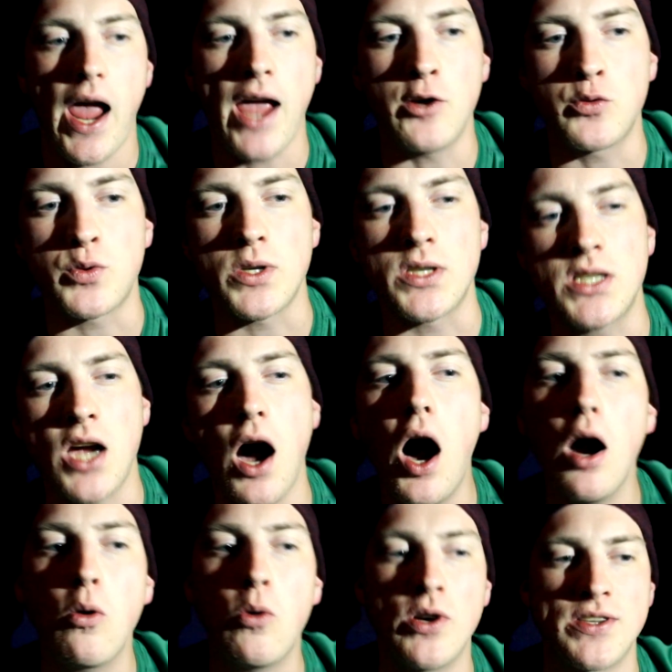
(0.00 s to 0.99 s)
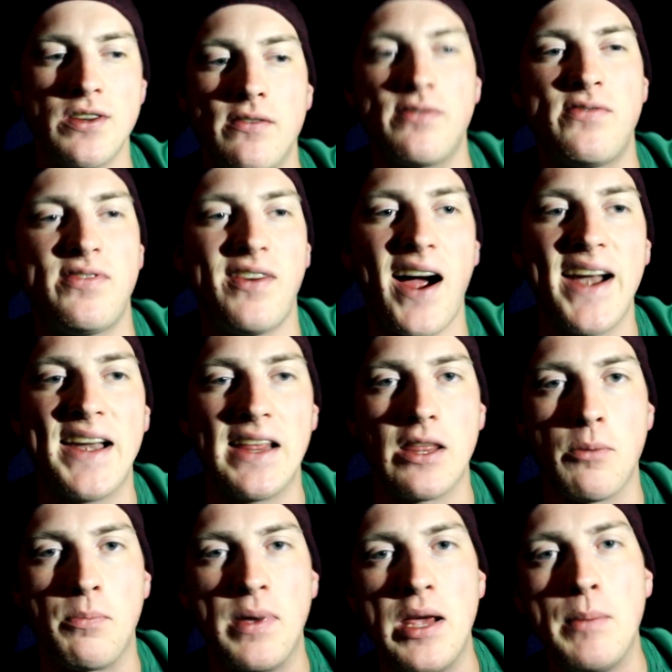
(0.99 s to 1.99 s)
Is was Kong wasn't
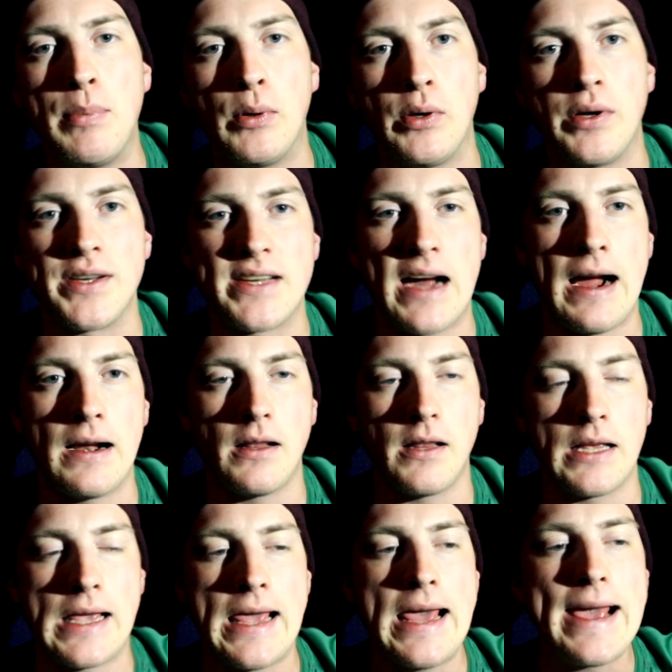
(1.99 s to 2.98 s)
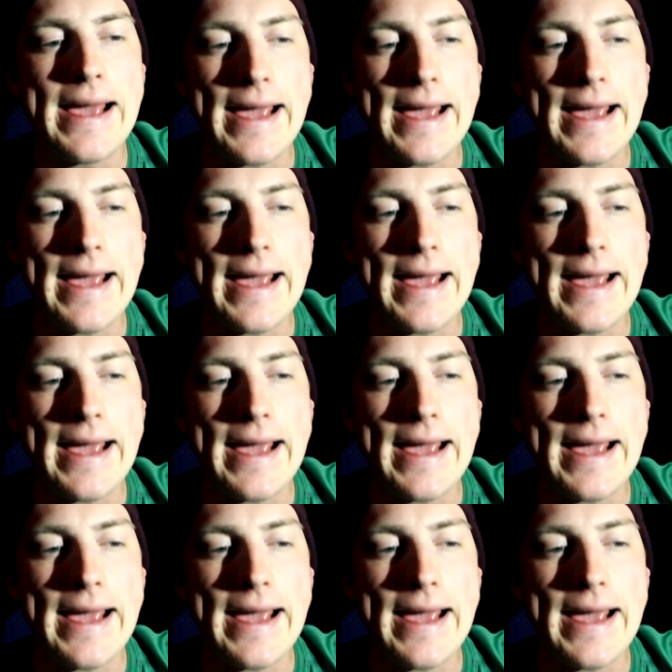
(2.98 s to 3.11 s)
fighting the people entirely.